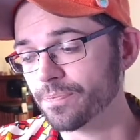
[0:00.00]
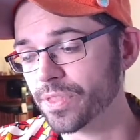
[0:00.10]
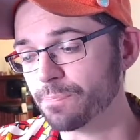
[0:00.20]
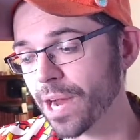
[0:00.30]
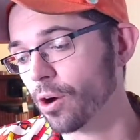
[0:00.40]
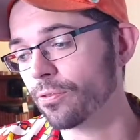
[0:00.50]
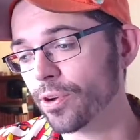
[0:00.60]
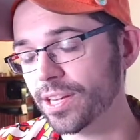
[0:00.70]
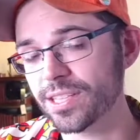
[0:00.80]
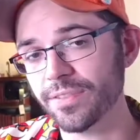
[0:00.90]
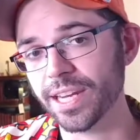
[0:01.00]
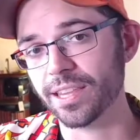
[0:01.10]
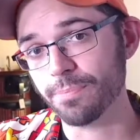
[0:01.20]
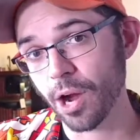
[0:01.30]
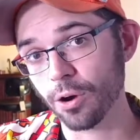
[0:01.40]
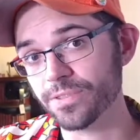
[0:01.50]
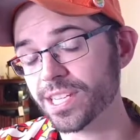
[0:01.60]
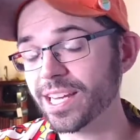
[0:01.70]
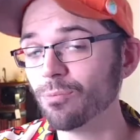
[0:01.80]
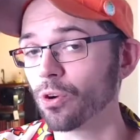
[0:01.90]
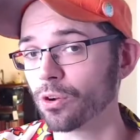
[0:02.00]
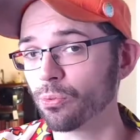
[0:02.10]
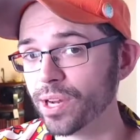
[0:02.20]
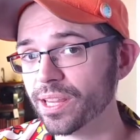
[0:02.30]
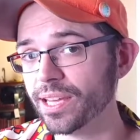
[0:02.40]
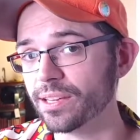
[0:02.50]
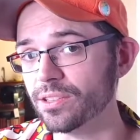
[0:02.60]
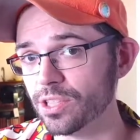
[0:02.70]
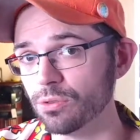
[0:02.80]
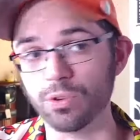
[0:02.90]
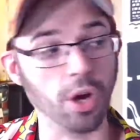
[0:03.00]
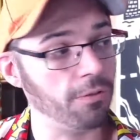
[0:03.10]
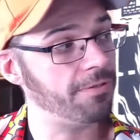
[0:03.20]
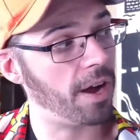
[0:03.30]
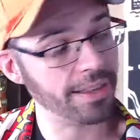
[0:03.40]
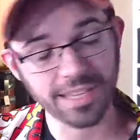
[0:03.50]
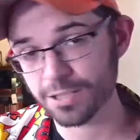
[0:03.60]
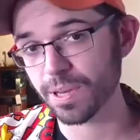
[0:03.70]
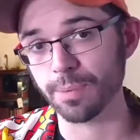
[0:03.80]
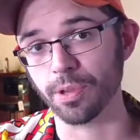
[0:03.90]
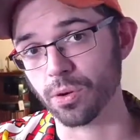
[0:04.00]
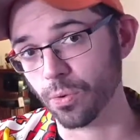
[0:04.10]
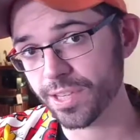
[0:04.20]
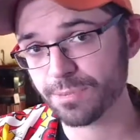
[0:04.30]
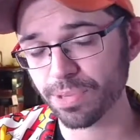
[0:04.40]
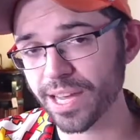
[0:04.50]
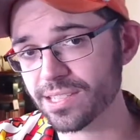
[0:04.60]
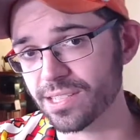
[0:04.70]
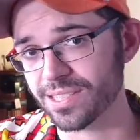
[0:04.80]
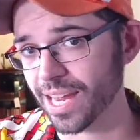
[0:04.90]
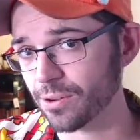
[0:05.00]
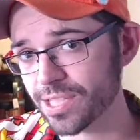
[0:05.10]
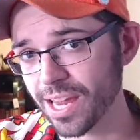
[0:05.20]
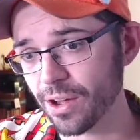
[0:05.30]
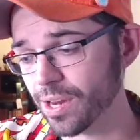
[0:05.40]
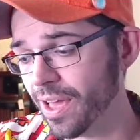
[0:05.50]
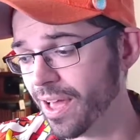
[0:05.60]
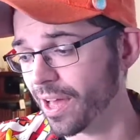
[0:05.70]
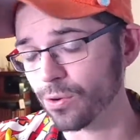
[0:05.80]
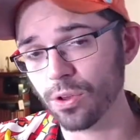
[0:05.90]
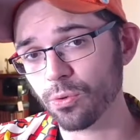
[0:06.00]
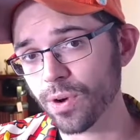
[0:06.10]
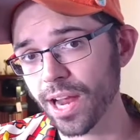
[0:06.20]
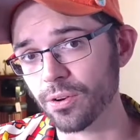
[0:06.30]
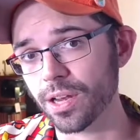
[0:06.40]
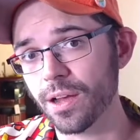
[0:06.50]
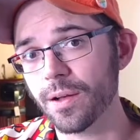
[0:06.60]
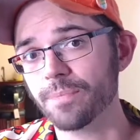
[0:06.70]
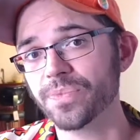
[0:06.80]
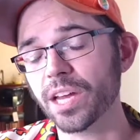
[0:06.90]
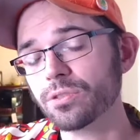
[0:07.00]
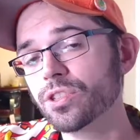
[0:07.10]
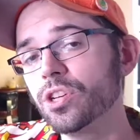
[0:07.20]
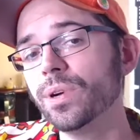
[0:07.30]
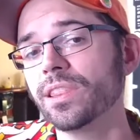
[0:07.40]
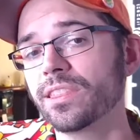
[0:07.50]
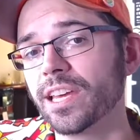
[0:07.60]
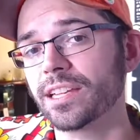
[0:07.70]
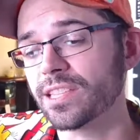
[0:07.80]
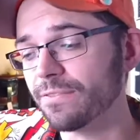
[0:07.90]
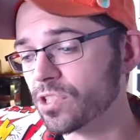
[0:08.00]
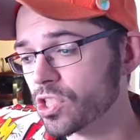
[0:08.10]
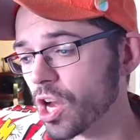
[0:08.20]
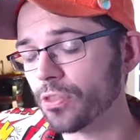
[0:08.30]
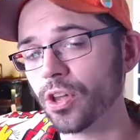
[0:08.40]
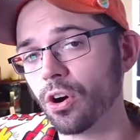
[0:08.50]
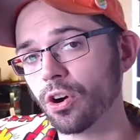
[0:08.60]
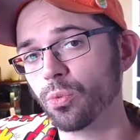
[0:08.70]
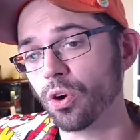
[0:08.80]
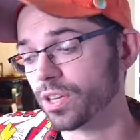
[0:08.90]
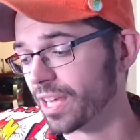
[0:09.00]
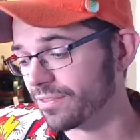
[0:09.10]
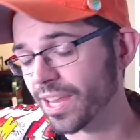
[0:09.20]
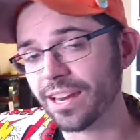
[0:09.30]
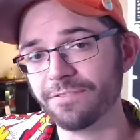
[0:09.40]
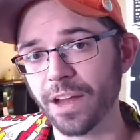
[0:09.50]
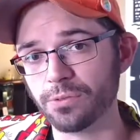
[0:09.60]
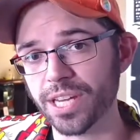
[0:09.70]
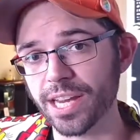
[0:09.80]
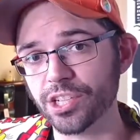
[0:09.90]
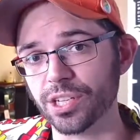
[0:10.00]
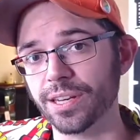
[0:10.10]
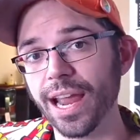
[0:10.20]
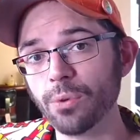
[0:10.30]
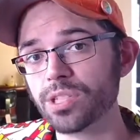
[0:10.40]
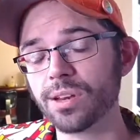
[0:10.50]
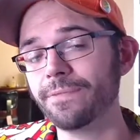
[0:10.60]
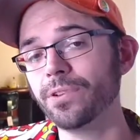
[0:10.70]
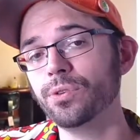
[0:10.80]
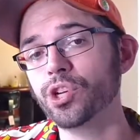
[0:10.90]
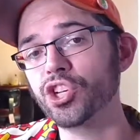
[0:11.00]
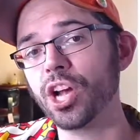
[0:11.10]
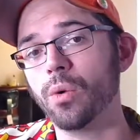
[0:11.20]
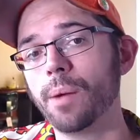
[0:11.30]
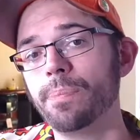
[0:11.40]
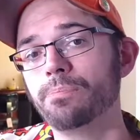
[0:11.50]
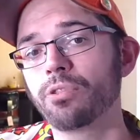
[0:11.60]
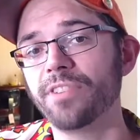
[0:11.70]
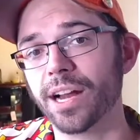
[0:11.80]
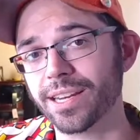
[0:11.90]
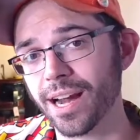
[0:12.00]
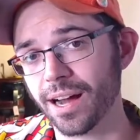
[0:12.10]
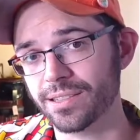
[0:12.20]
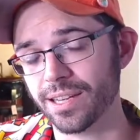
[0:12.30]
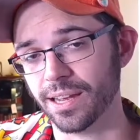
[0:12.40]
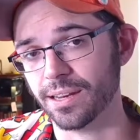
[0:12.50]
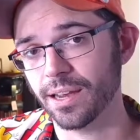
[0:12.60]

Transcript: the power of creativity and the power of teamwork really can do. Go find these people at all these places downtown and all around that are doing the things. They've done the hard work. They've laid a foundation. Now it's time for you to show up, provide content.